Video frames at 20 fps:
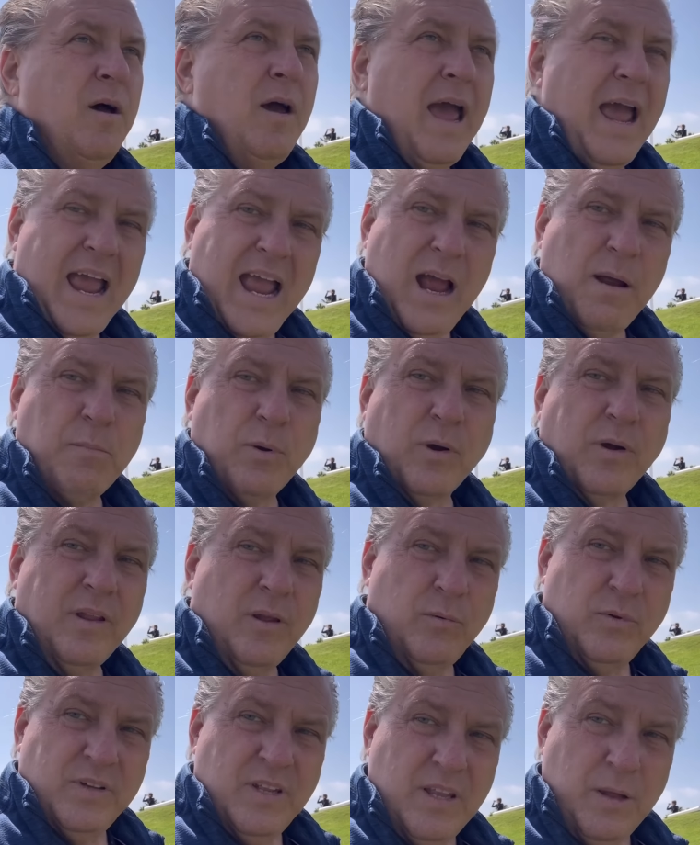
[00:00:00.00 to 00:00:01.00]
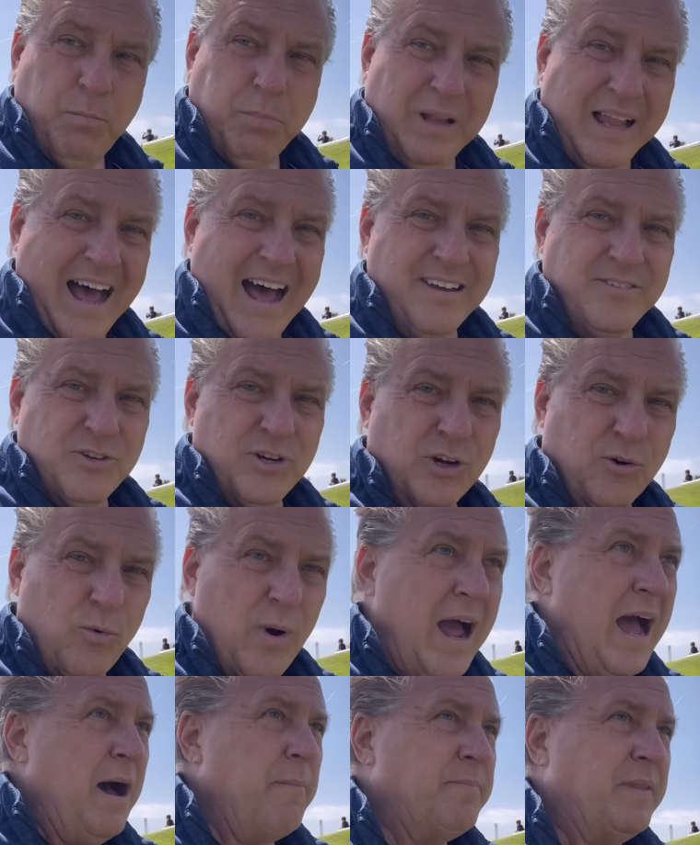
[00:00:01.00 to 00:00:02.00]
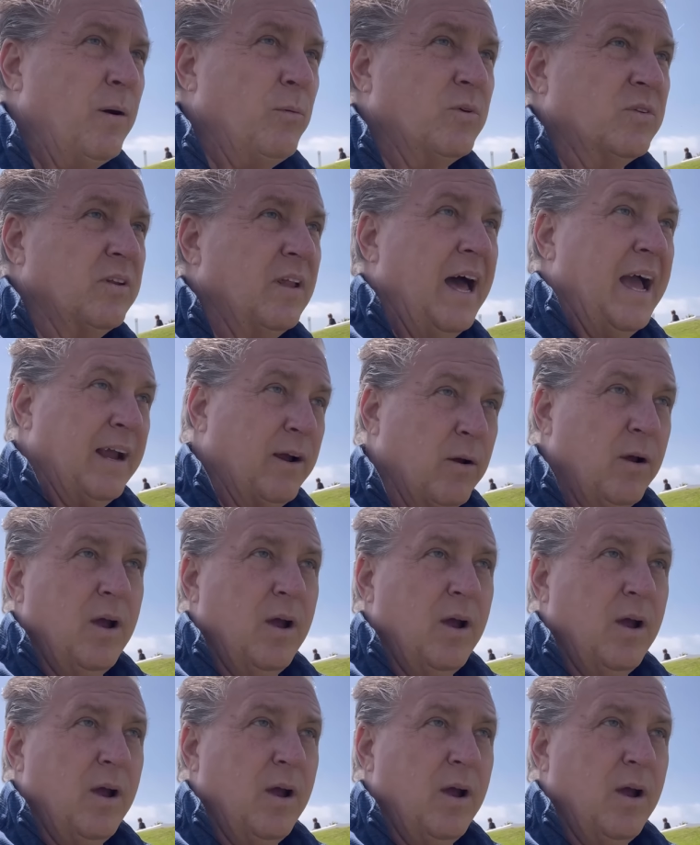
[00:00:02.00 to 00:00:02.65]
hamburger that was in the plastic wrap that was like